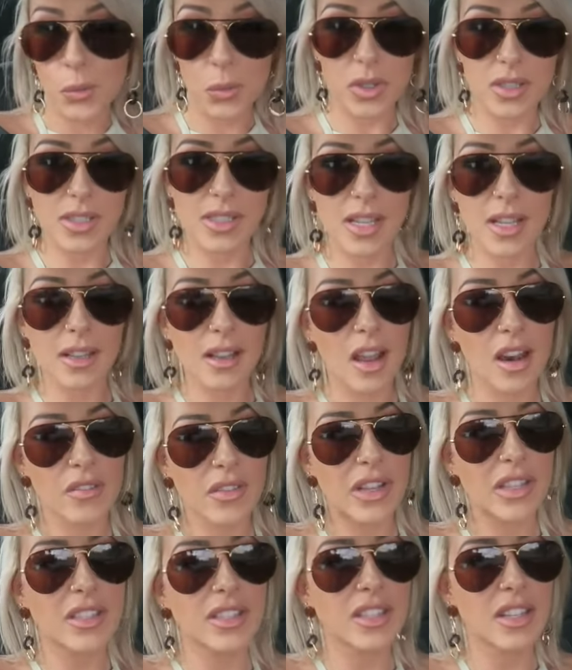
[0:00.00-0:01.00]
We're still kind
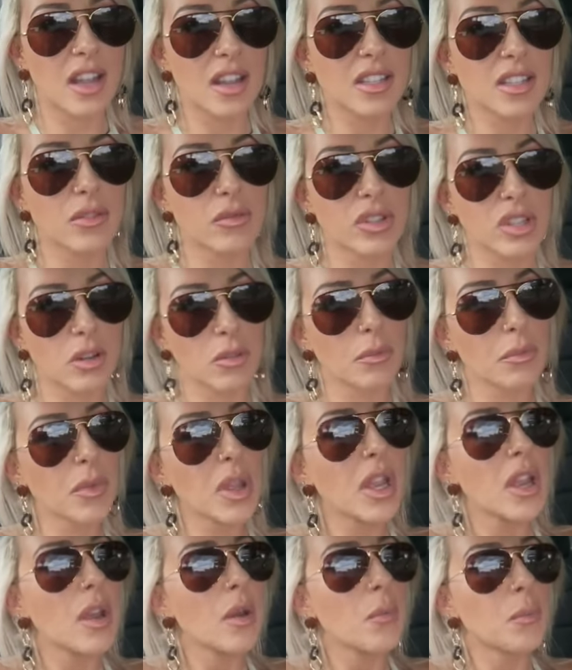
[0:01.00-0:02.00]
of indecisive. So
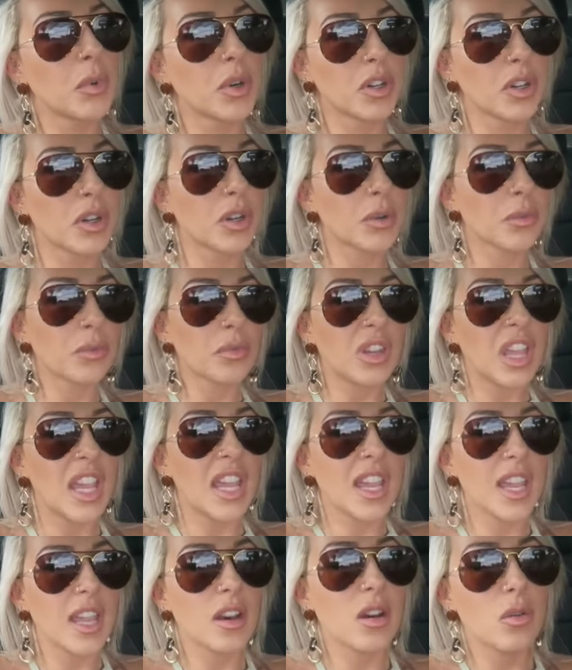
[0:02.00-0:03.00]
we're
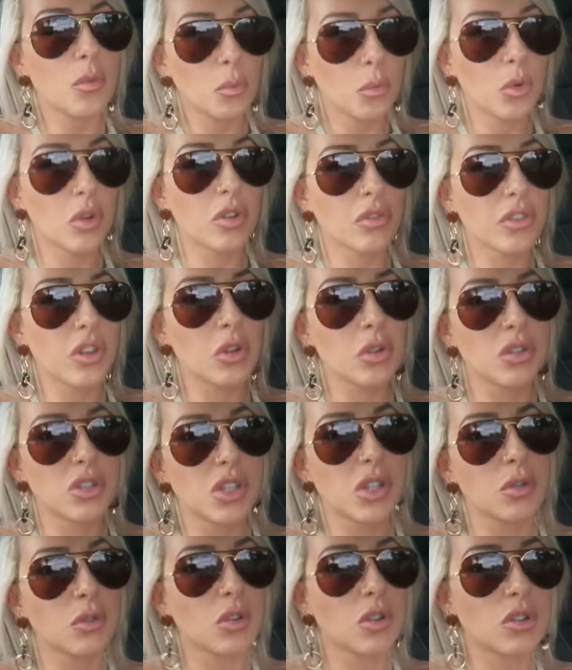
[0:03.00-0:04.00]
thinking one of
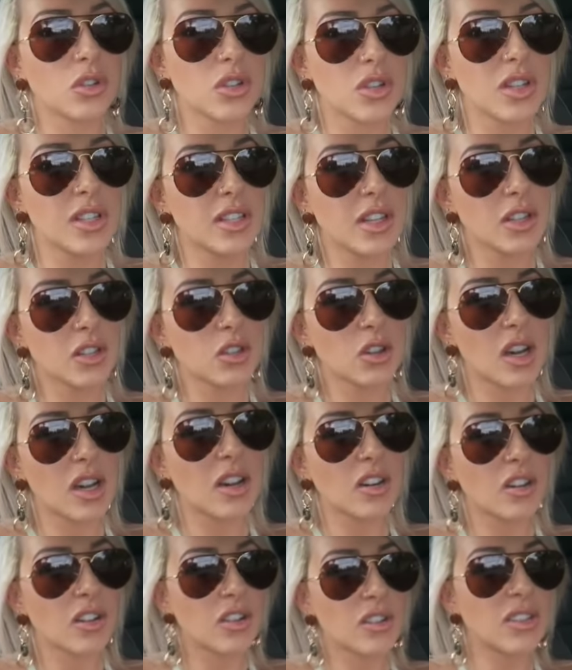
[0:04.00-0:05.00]
those two countries,
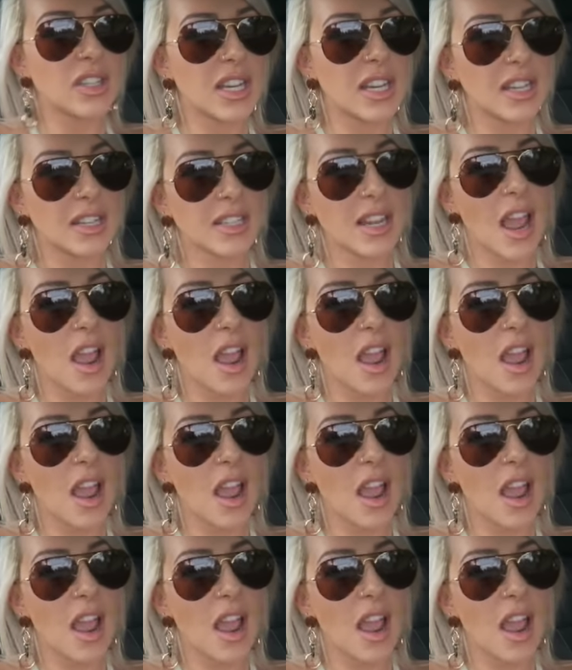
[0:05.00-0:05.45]
Australia or New Zealand.